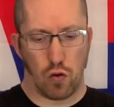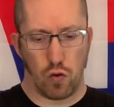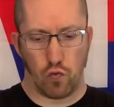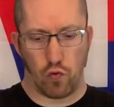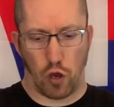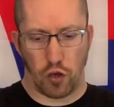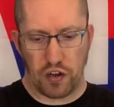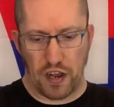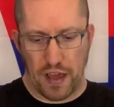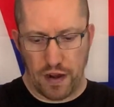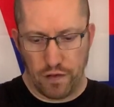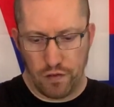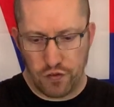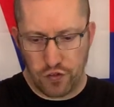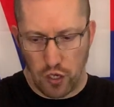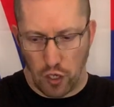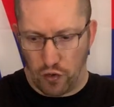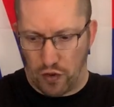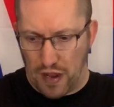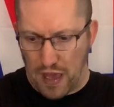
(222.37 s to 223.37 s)
rod
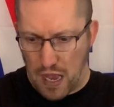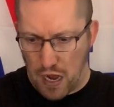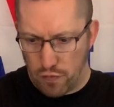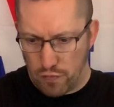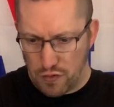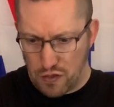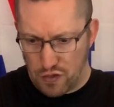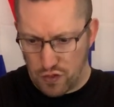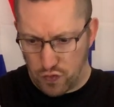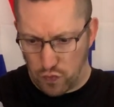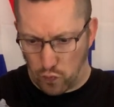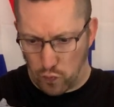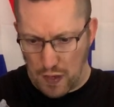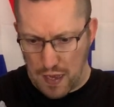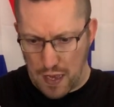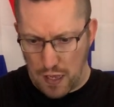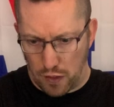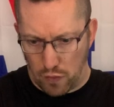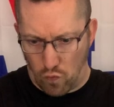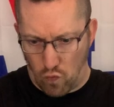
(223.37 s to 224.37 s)
ends on there as
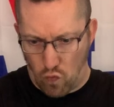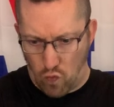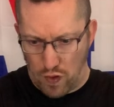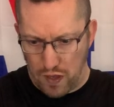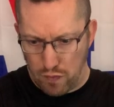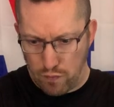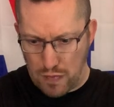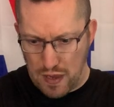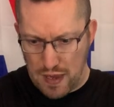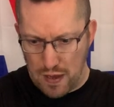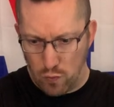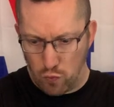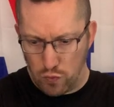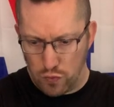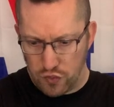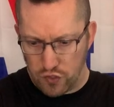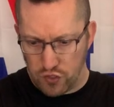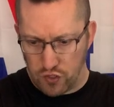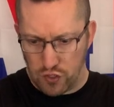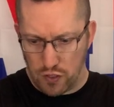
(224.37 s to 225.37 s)
well, and wing
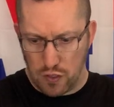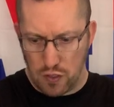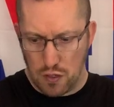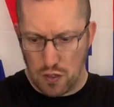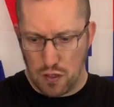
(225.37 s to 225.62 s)
mounts.